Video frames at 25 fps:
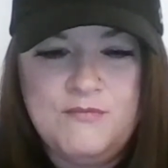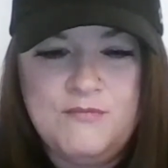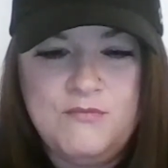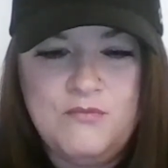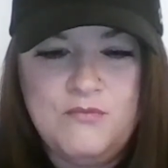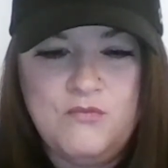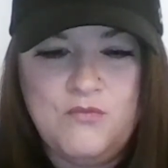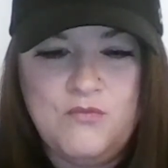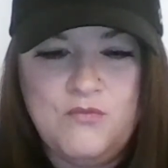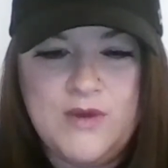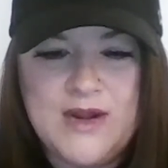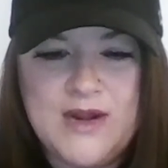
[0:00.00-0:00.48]

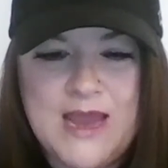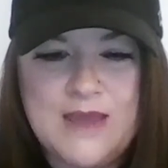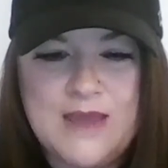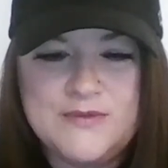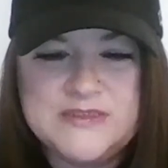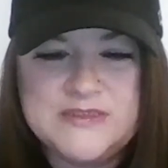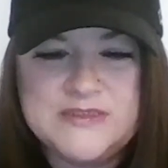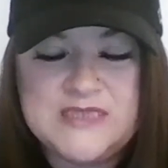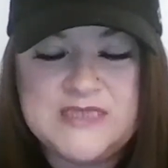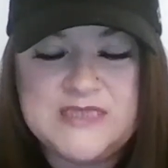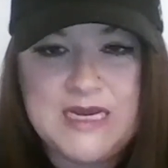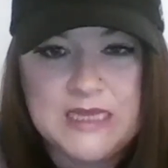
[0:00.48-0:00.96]
when I
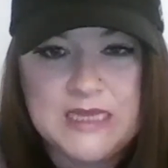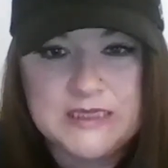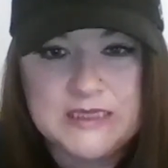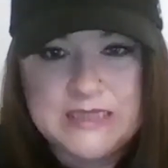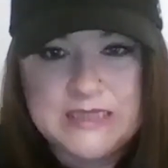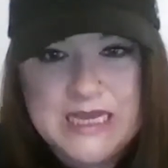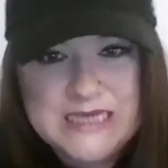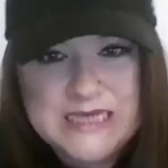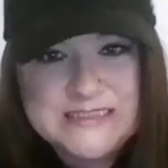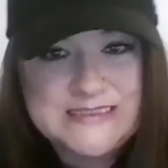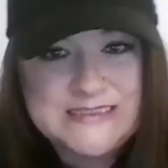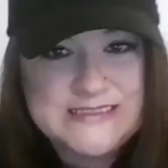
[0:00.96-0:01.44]
was getting
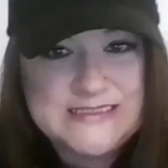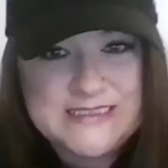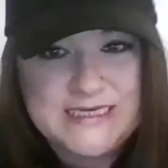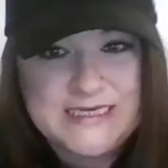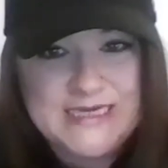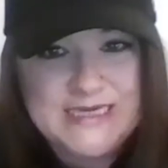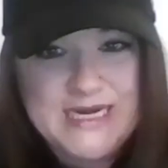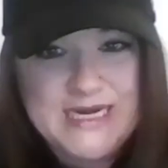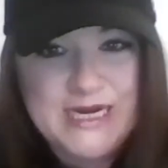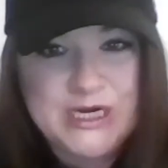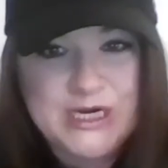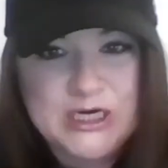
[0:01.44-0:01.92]
lost in
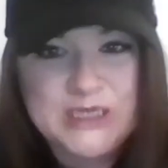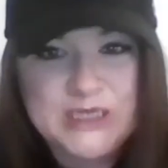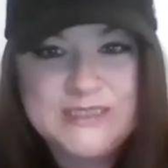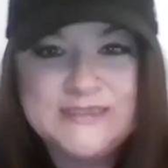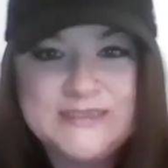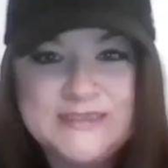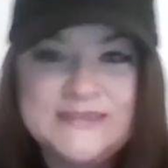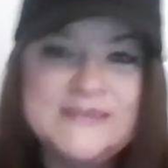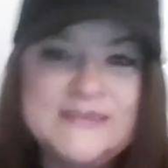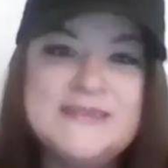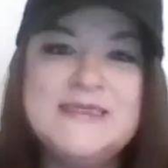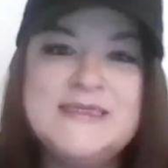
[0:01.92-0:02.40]
here,
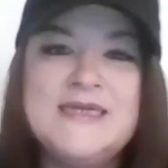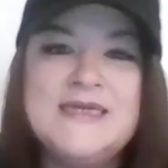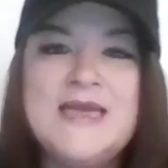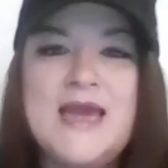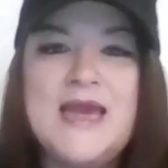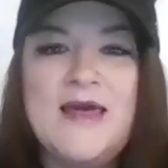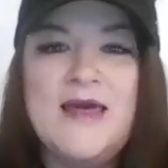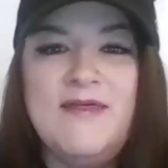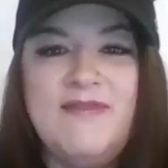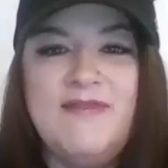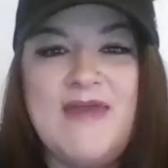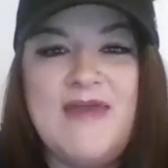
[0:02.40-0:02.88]

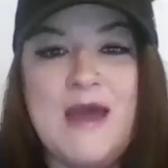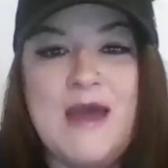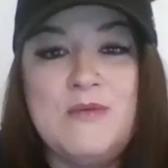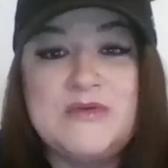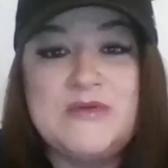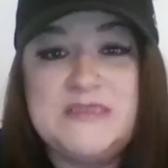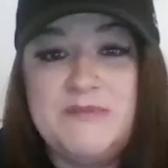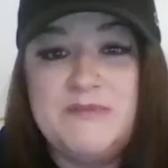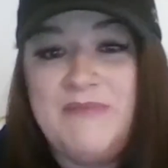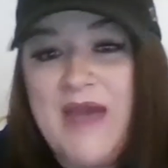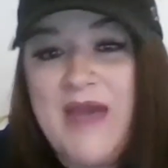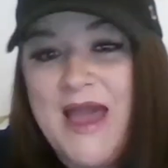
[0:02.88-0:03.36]
that
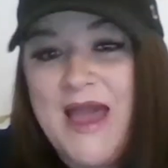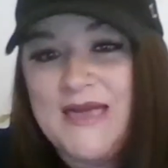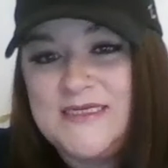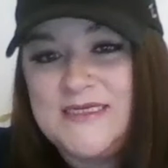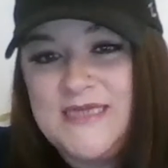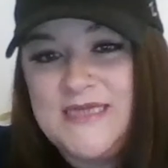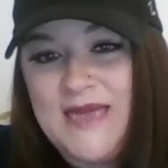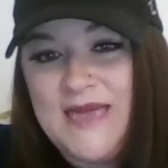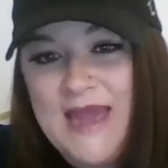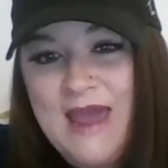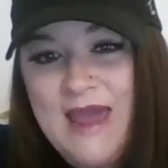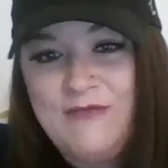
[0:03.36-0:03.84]
was
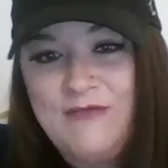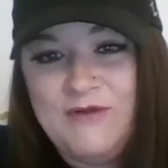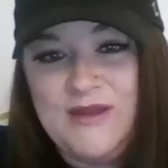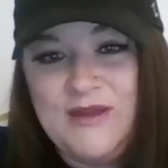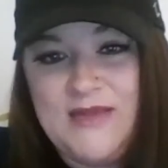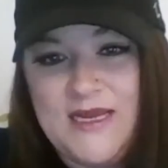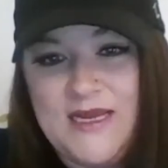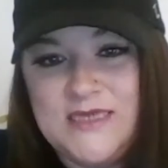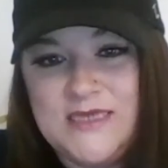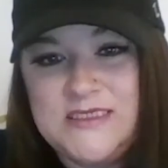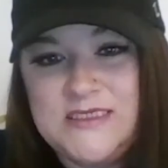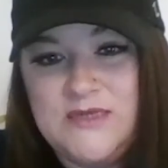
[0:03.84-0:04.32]
impacting
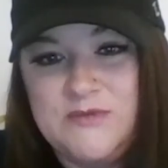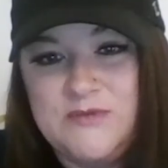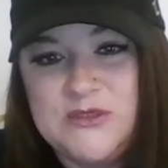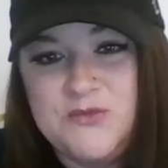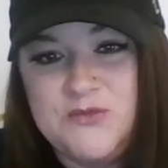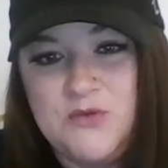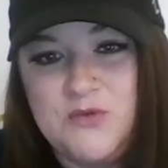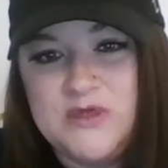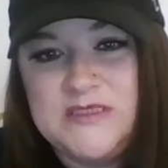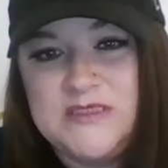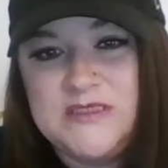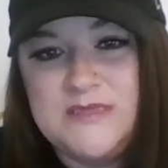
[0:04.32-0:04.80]
everything so much
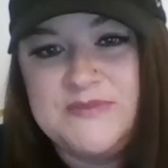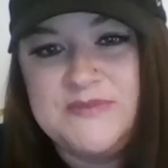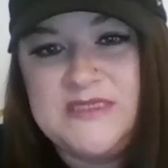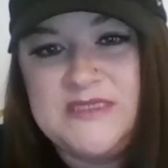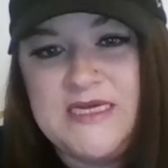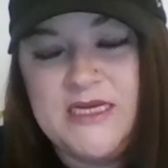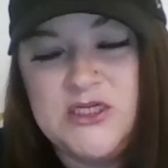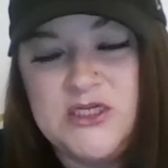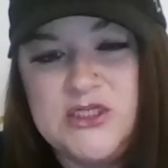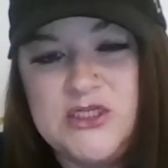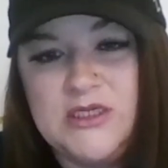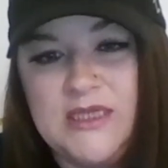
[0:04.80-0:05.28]
more
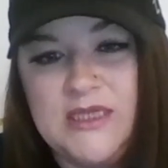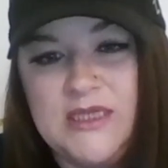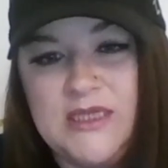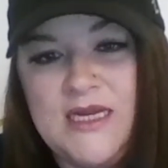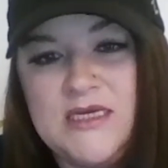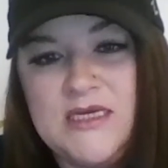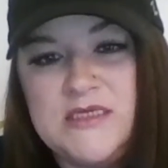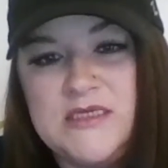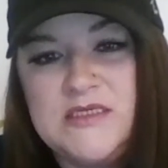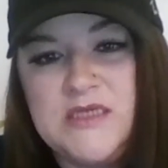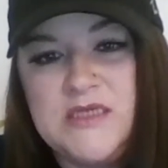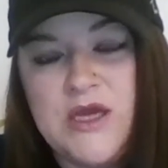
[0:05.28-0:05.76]

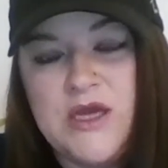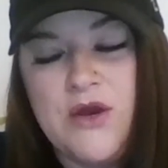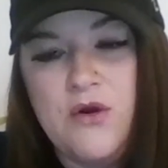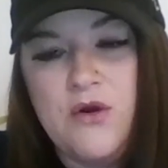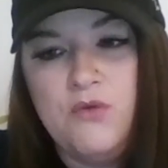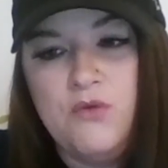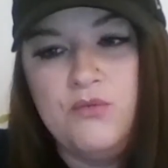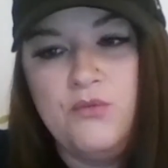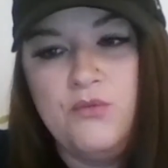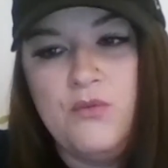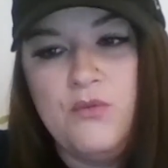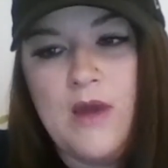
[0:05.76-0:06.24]
substantially.
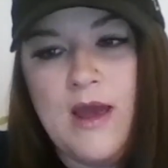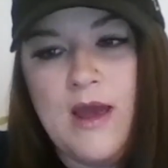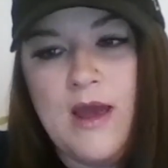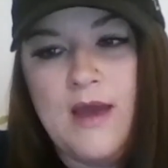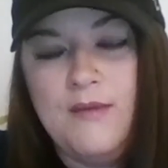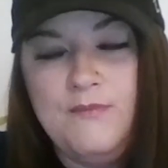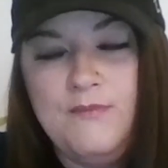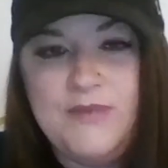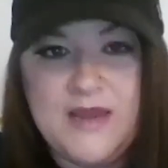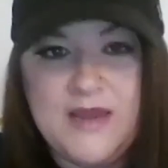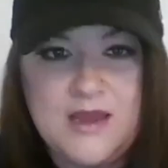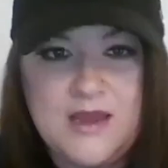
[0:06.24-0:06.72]
So
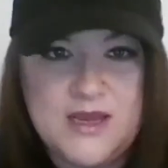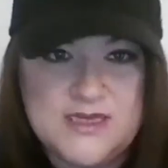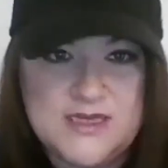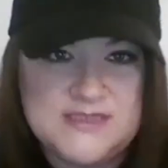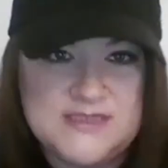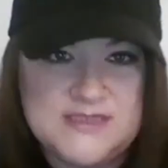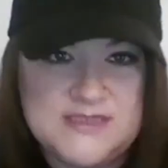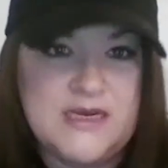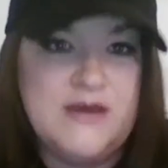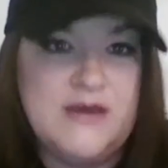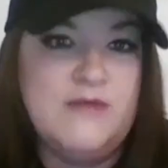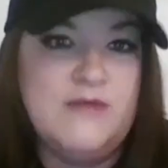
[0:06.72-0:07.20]

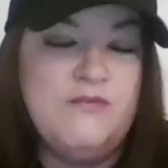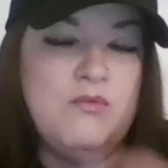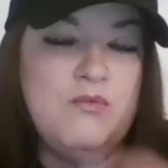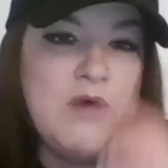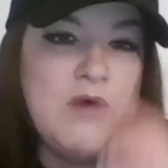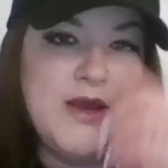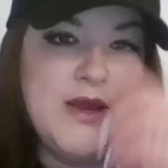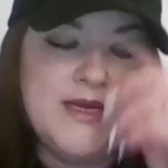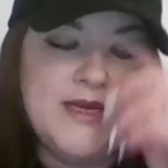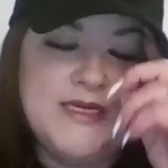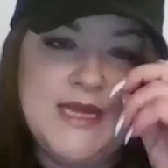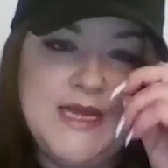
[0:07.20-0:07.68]
because of
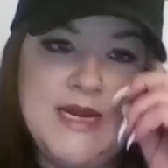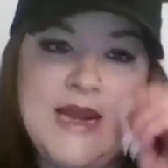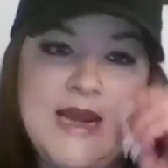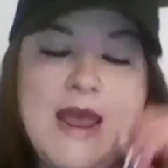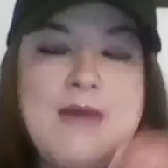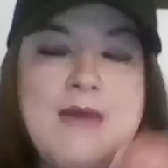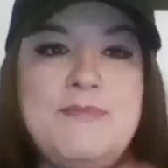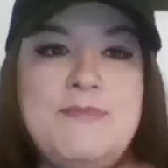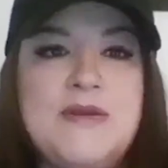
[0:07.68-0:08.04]
what had happened,